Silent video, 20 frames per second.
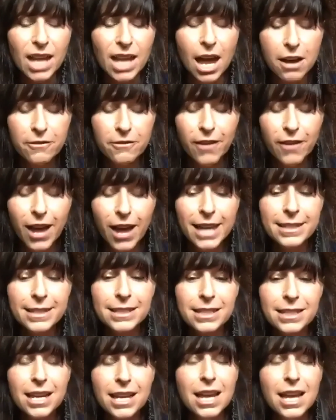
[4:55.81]
event.
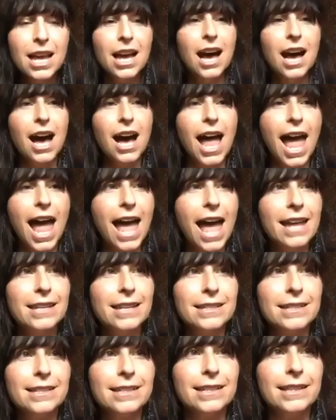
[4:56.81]

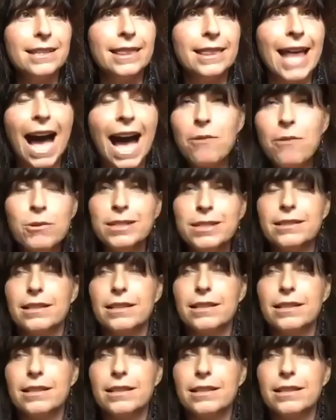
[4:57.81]
And that was